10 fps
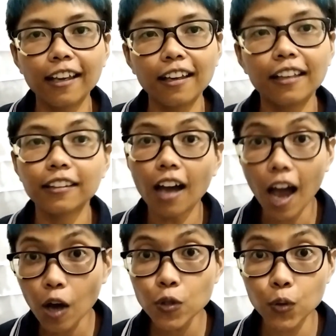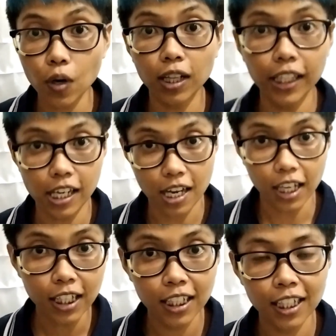in the
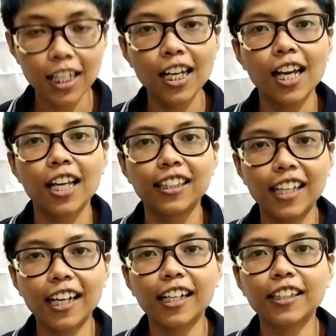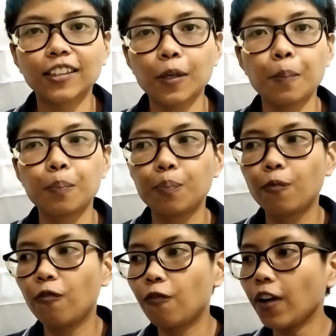Australia, there is a
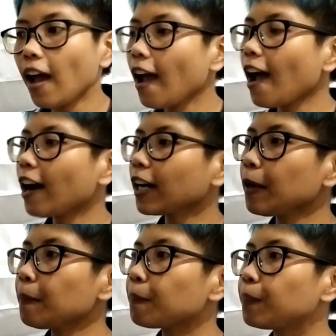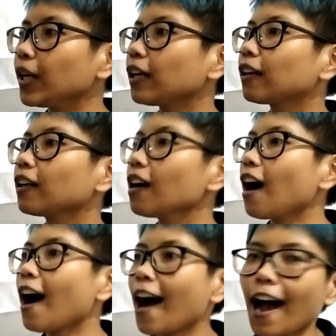very big
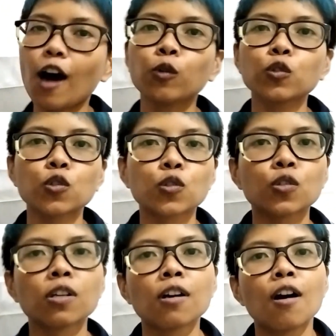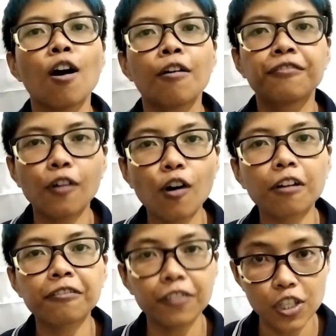house for
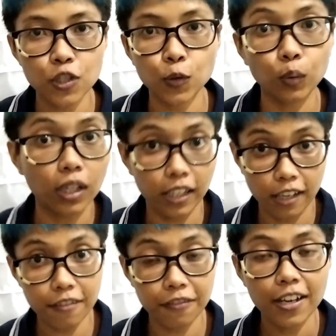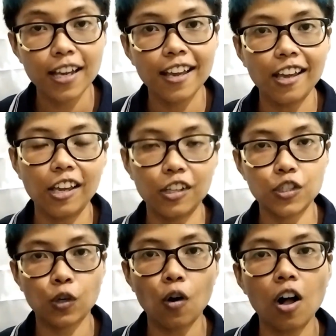fish to live. It's
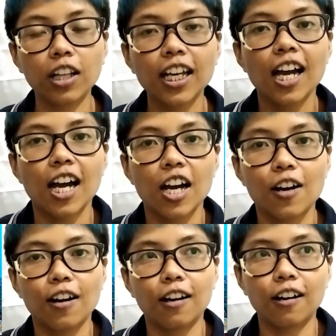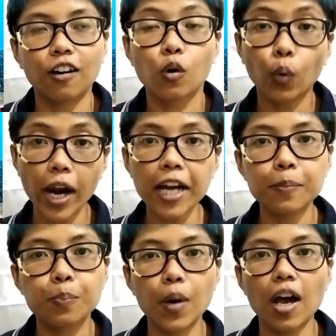called a
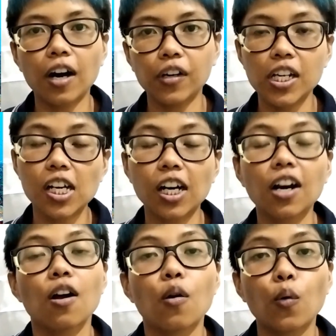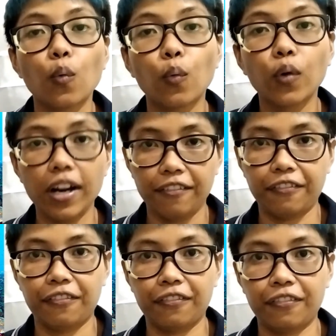Great Barrier Reef.